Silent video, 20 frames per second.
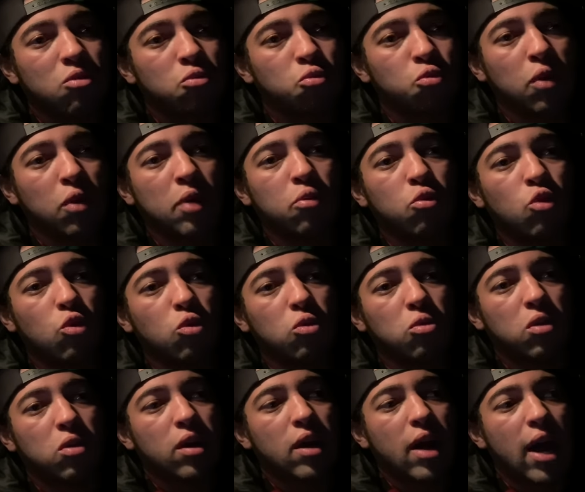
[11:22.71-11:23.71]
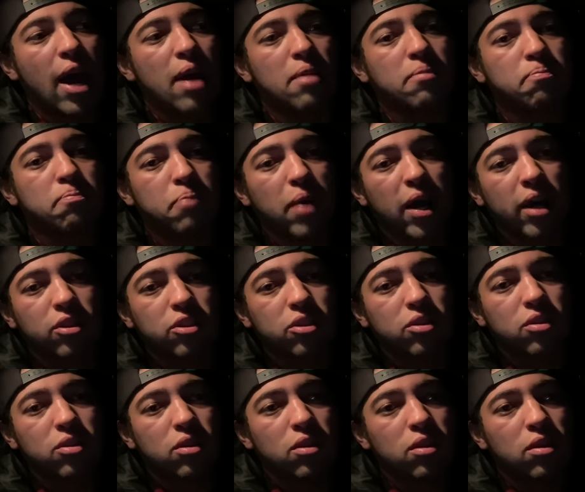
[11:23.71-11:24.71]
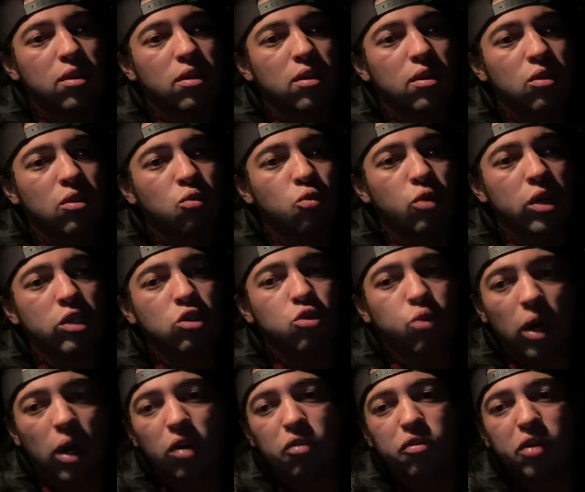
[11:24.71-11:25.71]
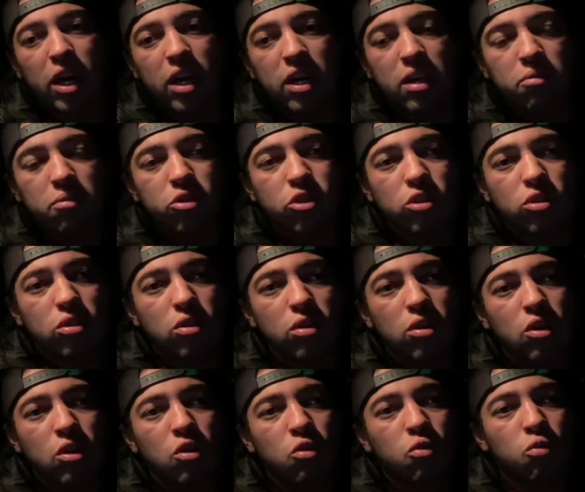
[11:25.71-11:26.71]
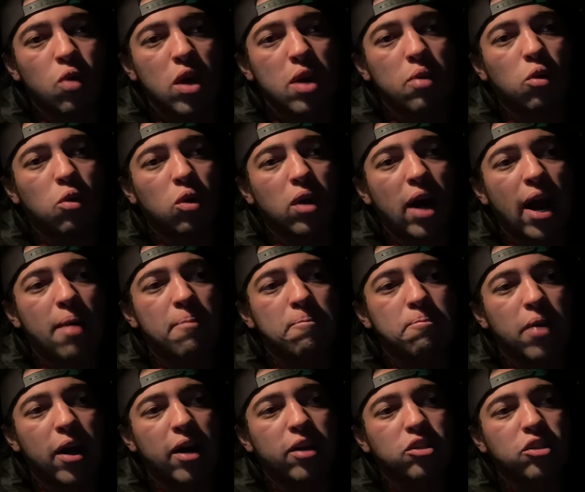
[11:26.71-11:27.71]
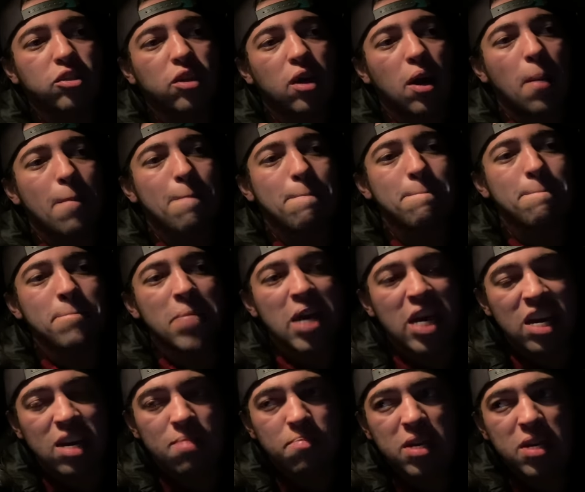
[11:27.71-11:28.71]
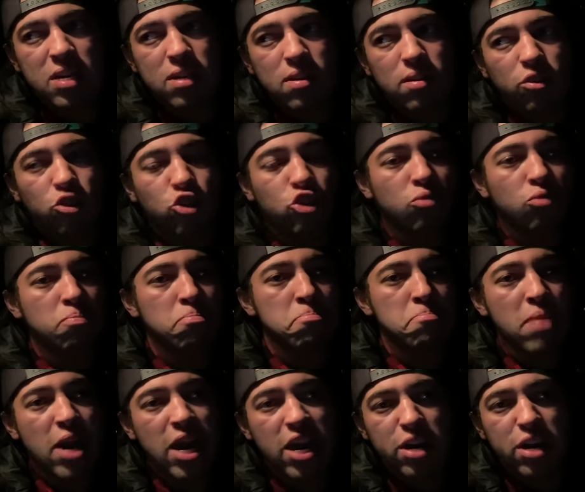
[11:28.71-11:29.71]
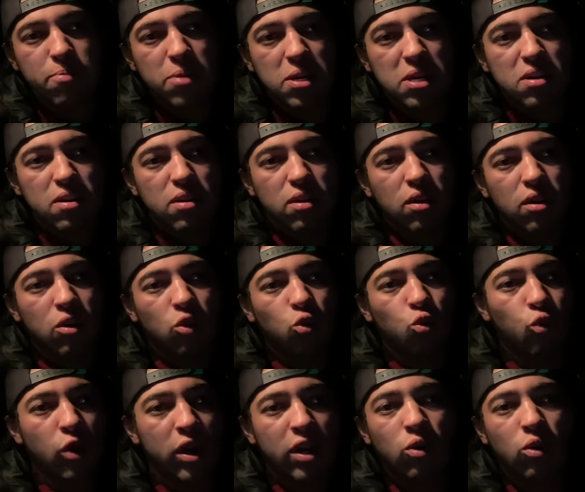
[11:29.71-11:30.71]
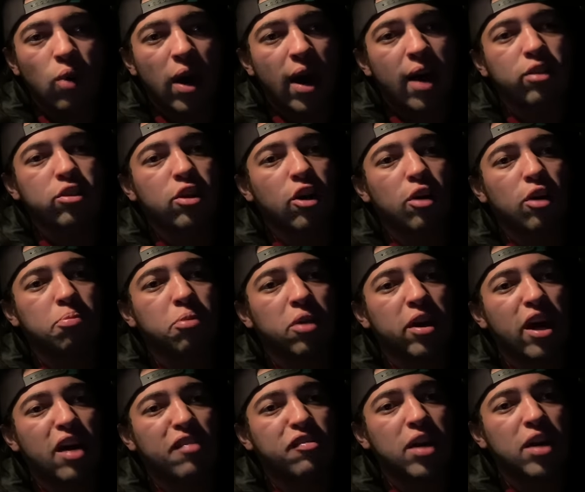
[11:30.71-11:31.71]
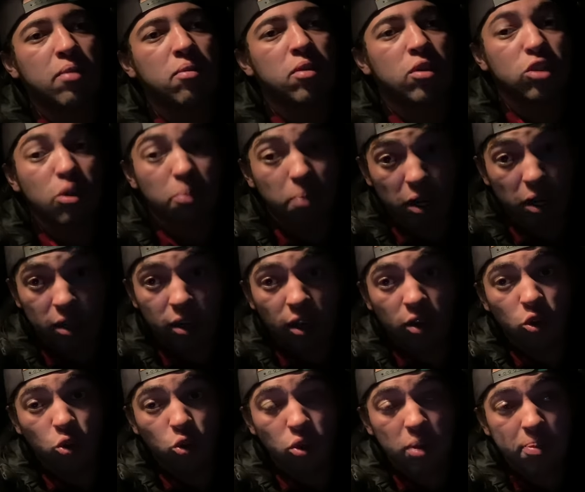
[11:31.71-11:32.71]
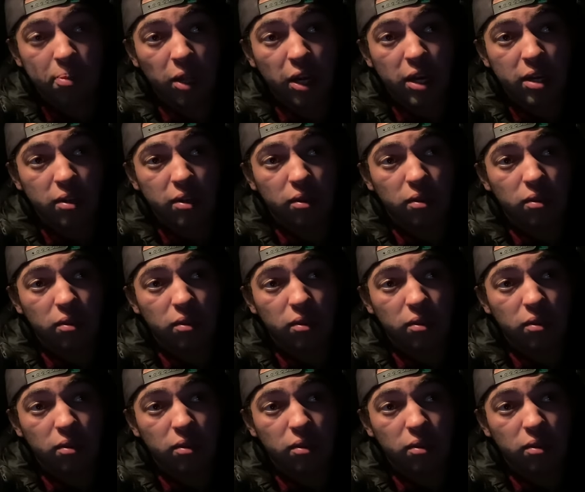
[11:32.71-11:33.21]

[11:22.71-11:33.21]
We will at best win 12 games. We will at best maybe win a wild card playoff game, depending on who we play.